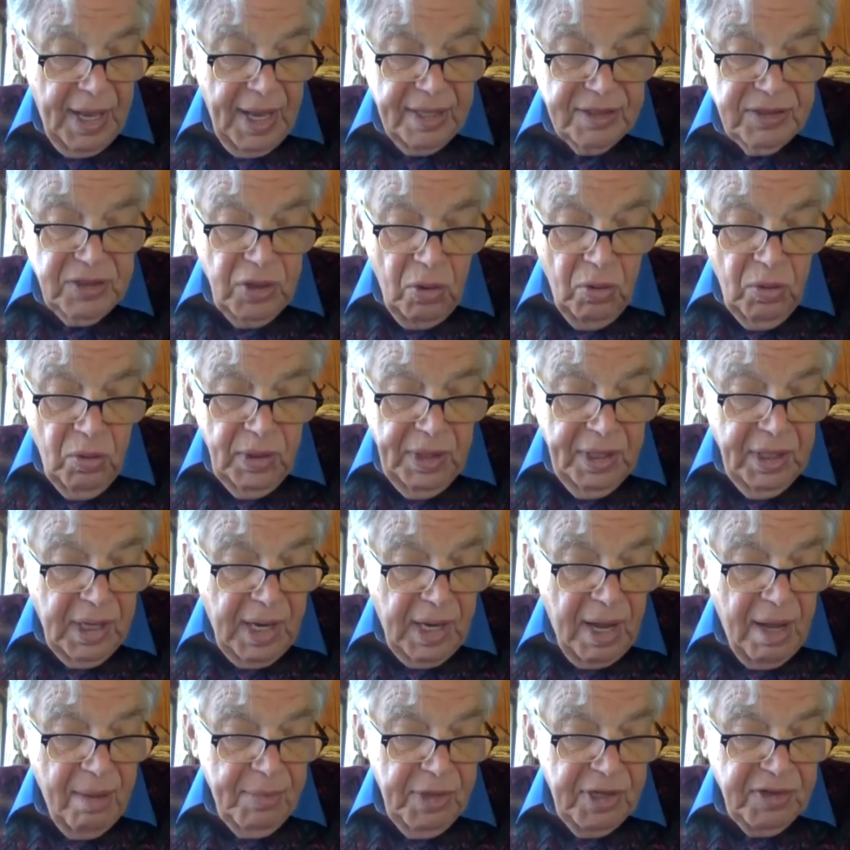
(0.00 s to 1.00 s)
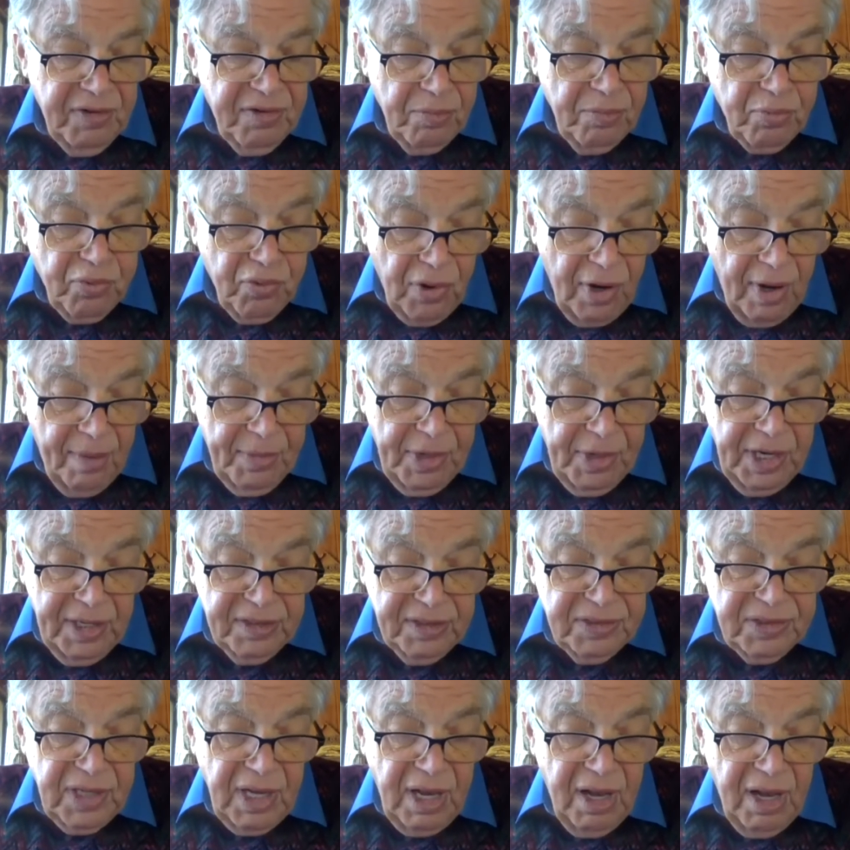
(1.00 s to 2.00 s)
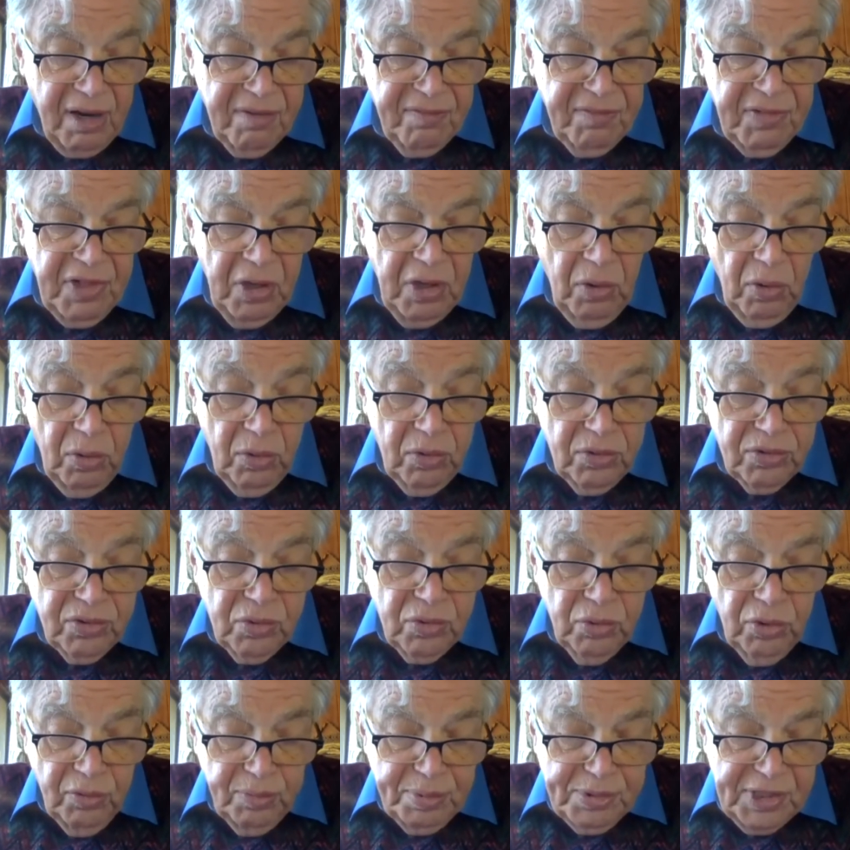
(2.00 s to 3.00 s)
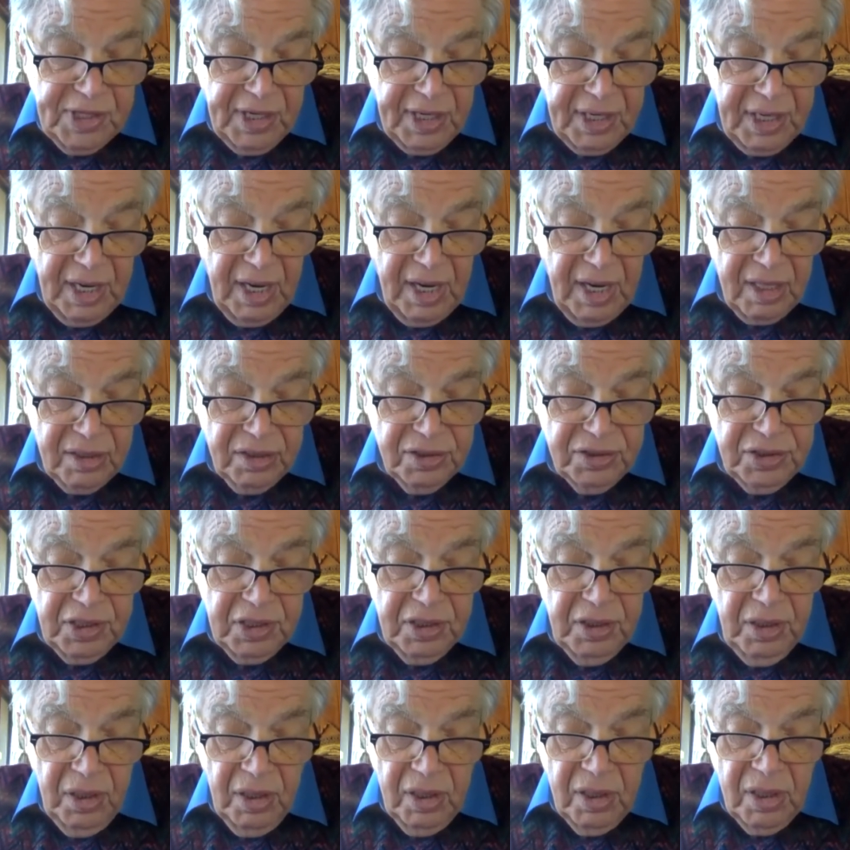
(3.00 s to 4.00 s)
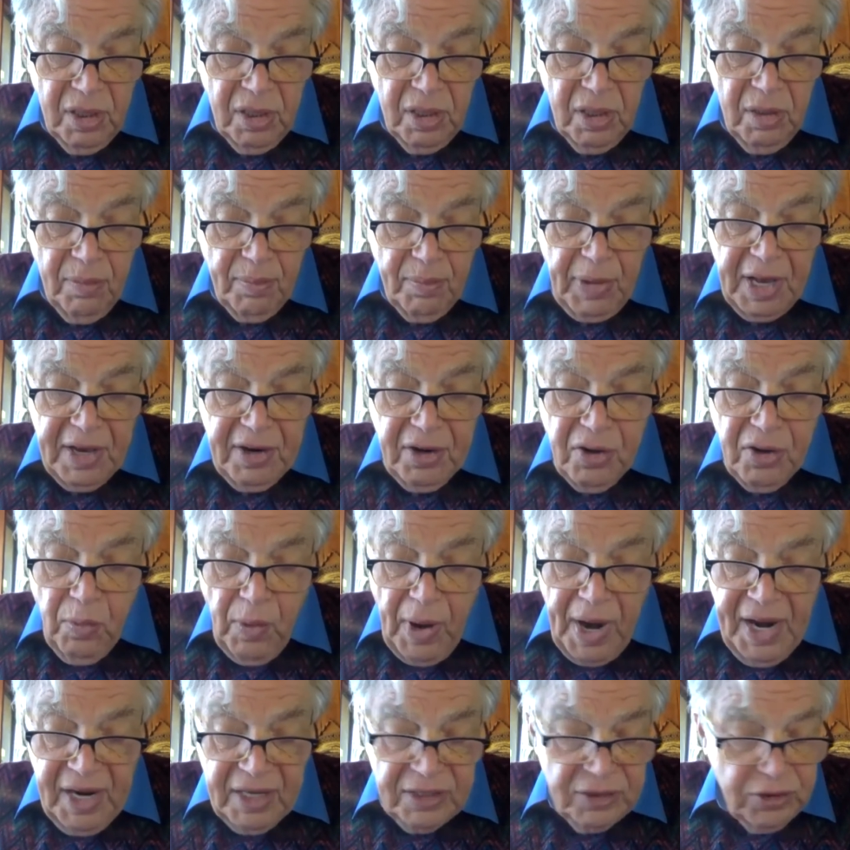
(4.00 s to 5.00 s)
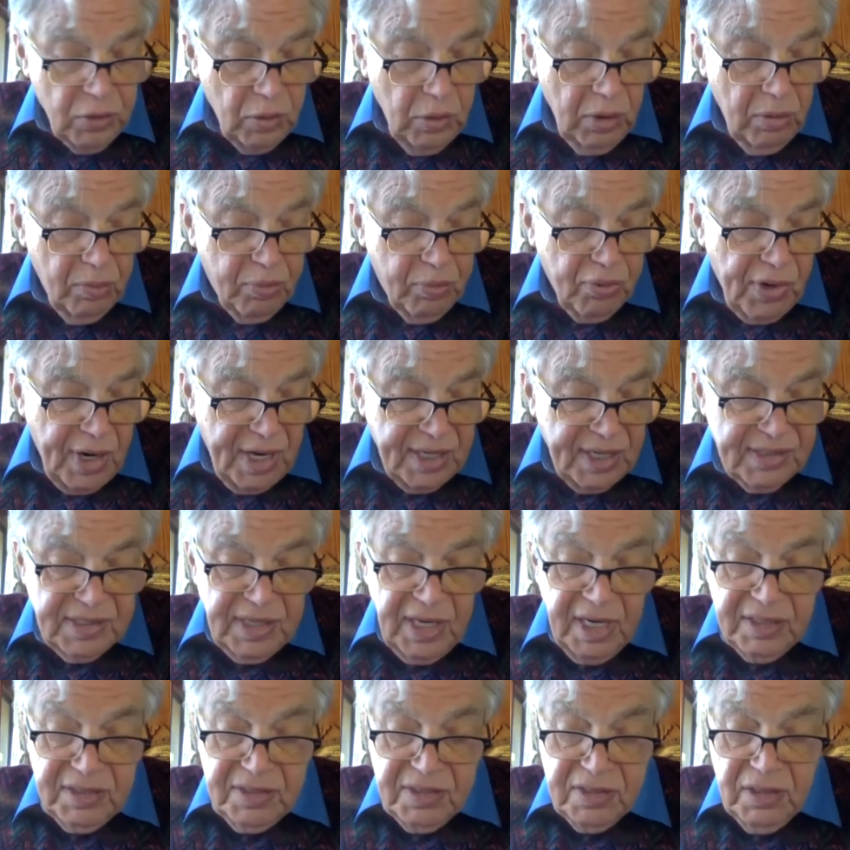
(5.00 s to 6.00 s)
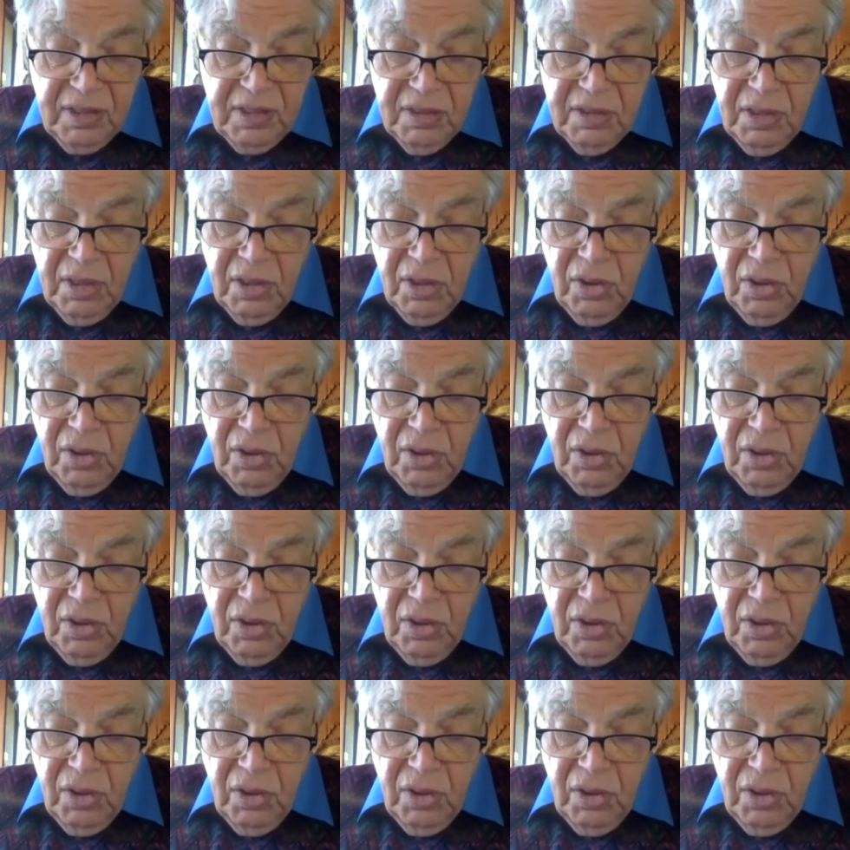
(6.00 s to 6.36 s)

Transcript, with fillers: has only come into prominence out of the old group psychology by a gradual process,